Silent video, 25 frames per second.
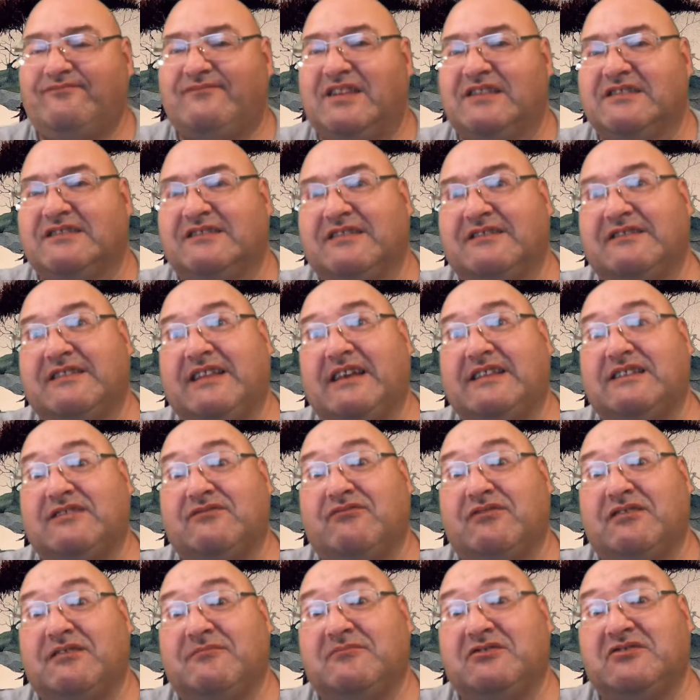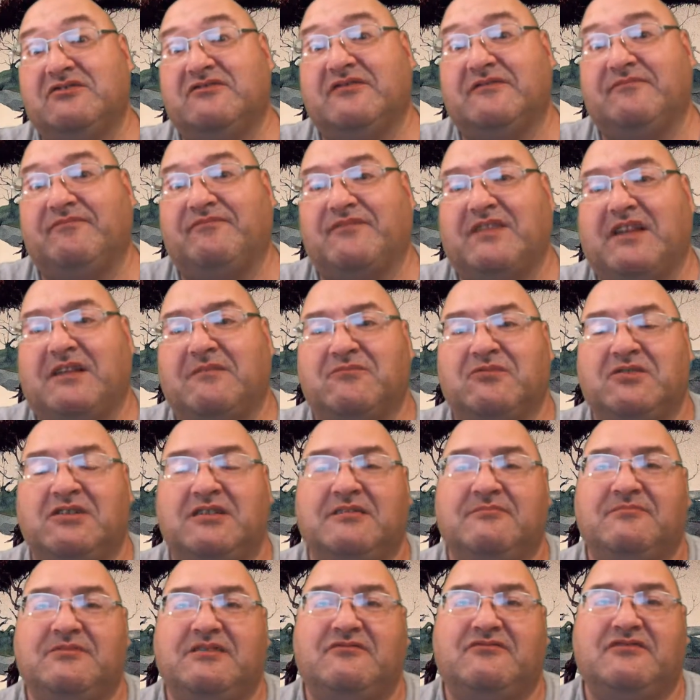So that's what I'm doing. I'm going
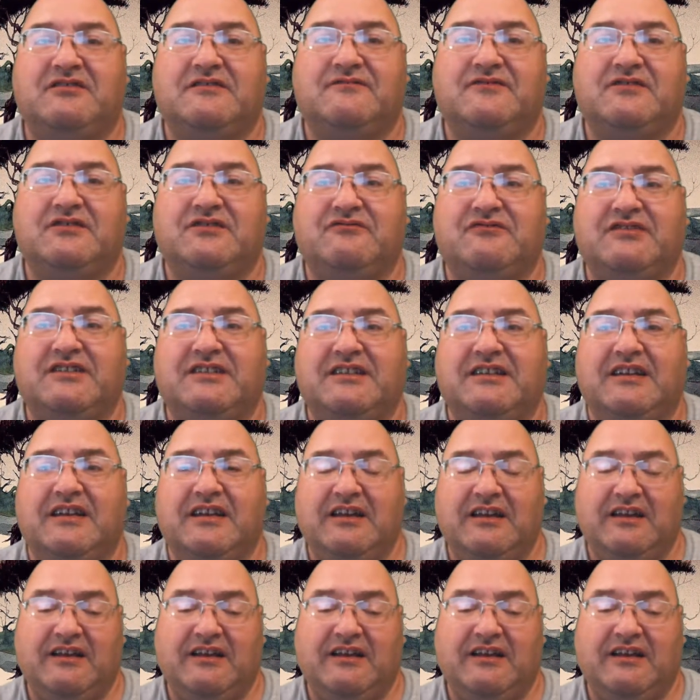to be reviewing,